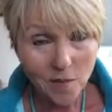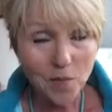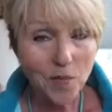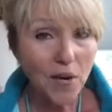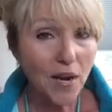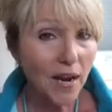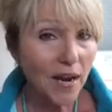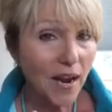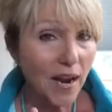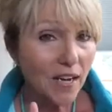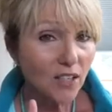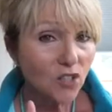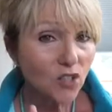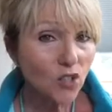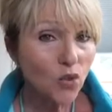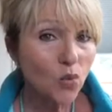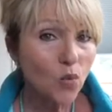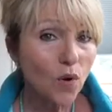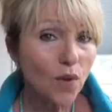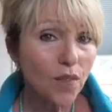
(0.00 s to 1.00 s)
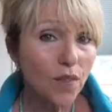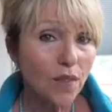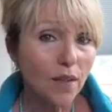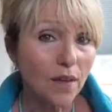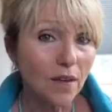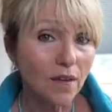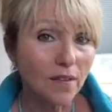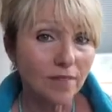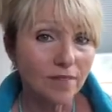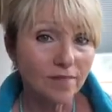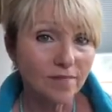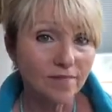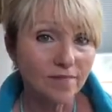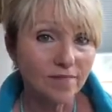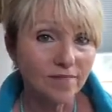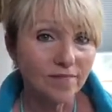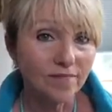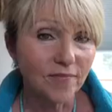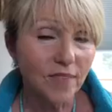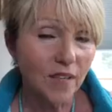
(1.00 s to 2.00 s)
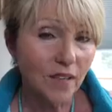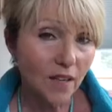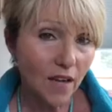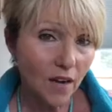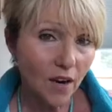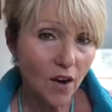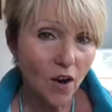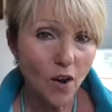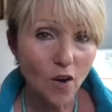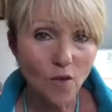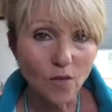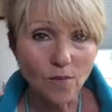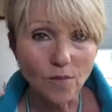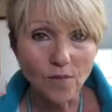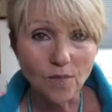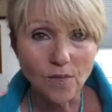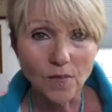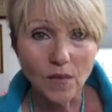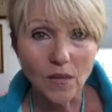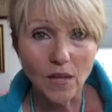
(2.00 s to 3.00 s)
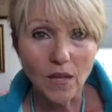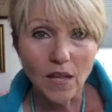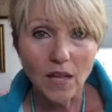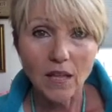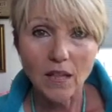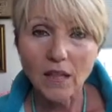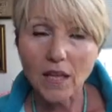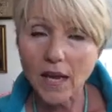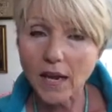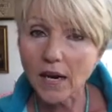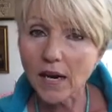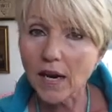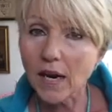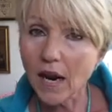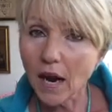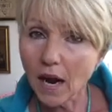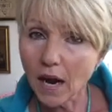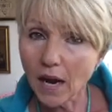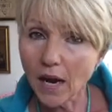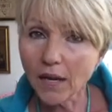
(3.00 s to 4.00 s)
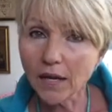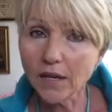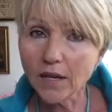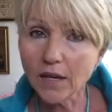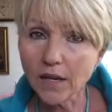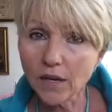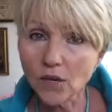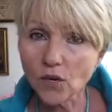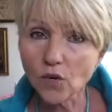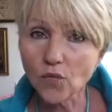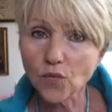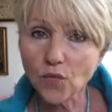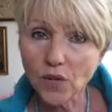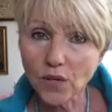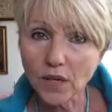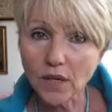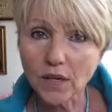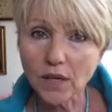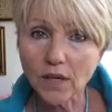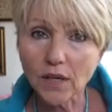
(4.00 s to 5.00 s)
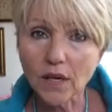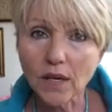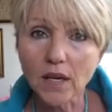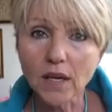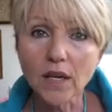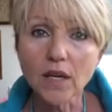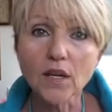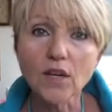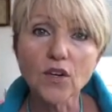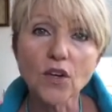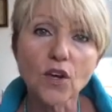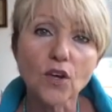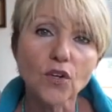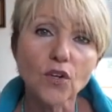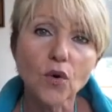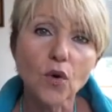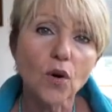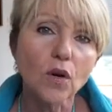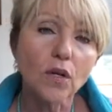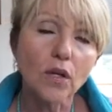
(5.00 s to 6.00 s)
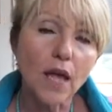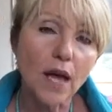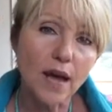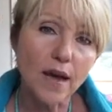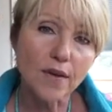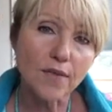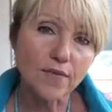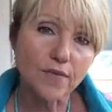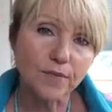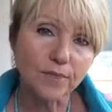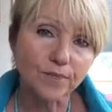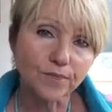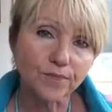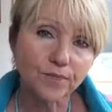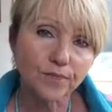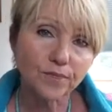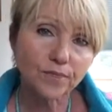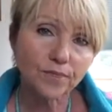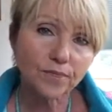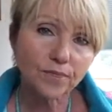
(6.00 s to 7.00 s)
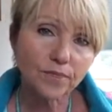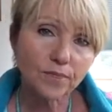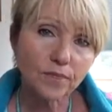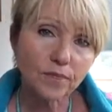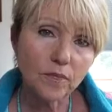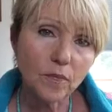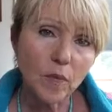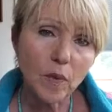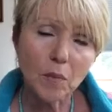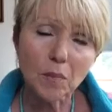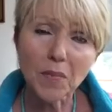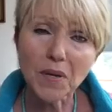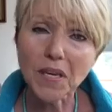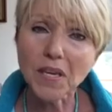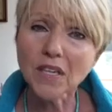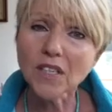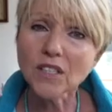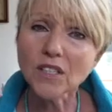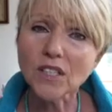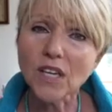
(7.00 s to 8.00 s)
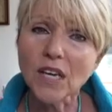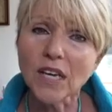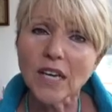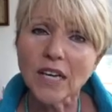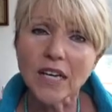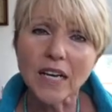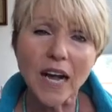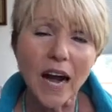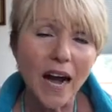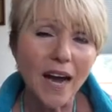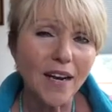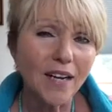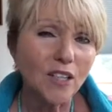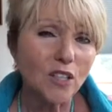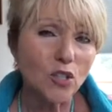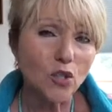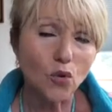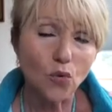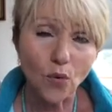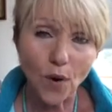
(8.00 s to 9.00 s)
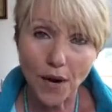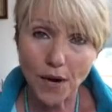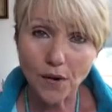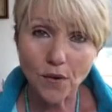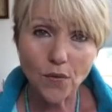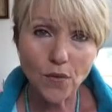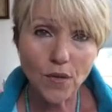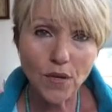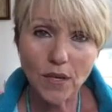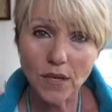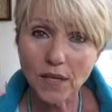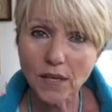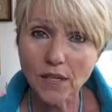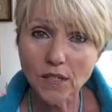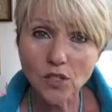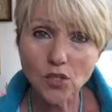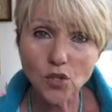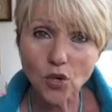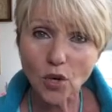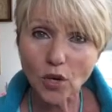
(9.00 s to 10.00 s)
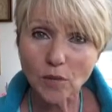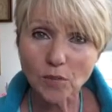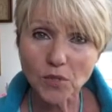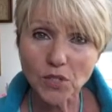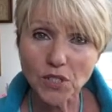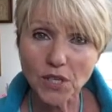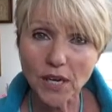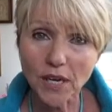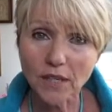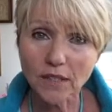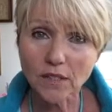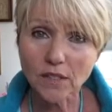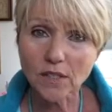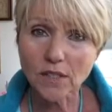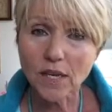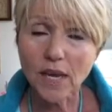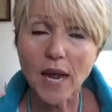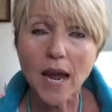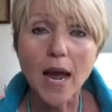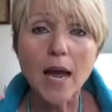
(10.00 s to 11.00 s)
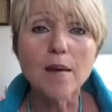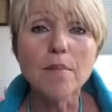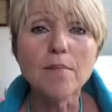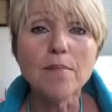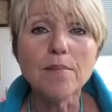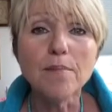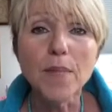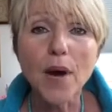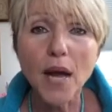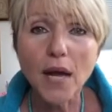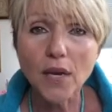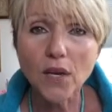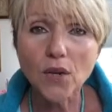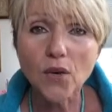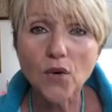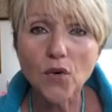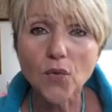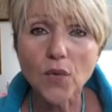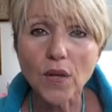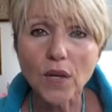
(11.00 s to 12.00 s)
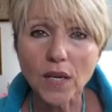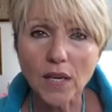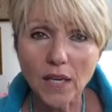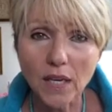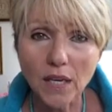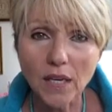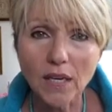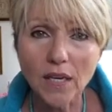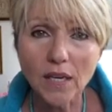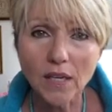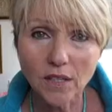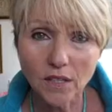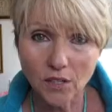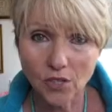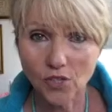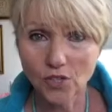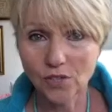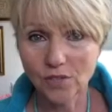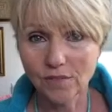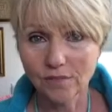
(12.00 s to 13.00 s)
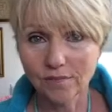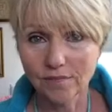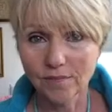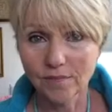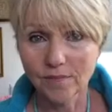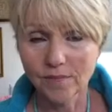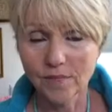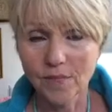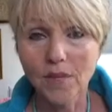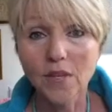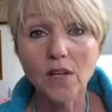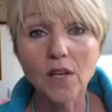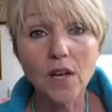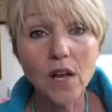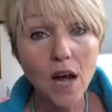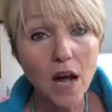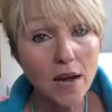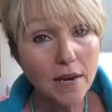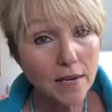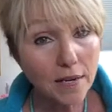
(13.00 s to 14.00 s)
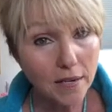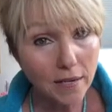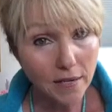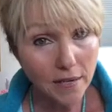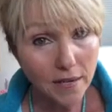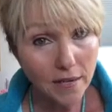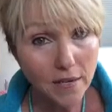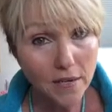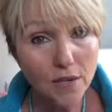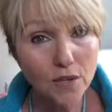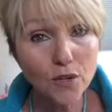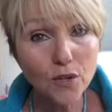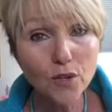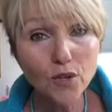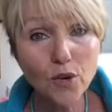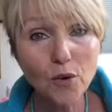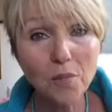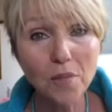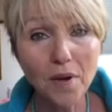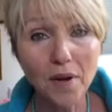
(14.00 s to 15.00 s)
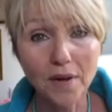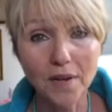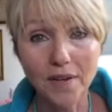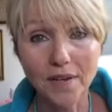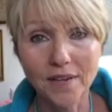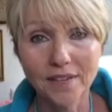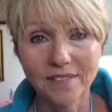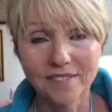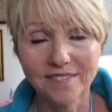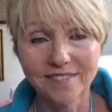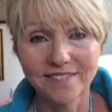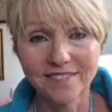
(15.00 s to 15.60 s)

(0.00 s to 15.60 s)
But I ask you one thing, let go. Let God intervene in your life. Because God is greater than any circumstance and mightier than any condition. God can heal your body.